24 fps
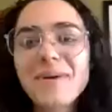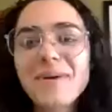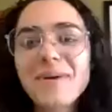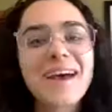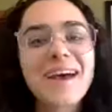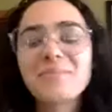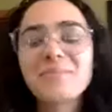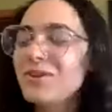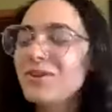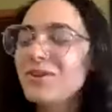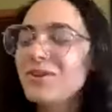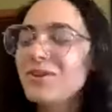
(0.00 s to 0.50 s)

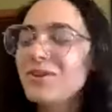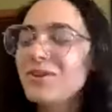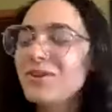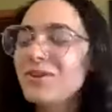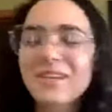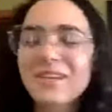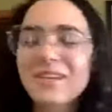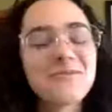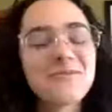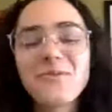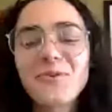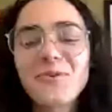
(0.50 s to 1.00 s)
forward to
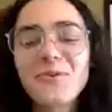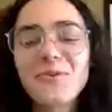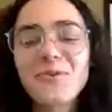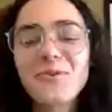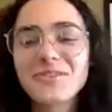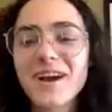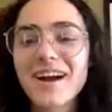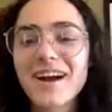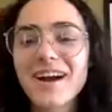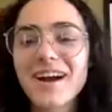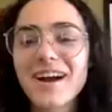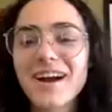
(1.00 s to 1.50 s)
traveling
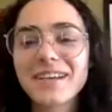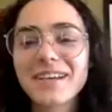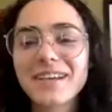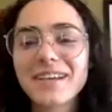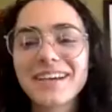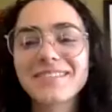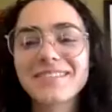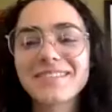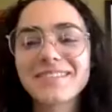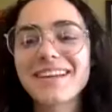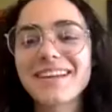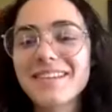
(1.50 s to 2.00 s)
outside of the
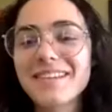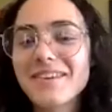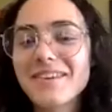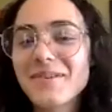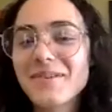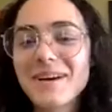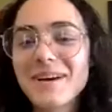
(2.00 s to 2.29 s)
US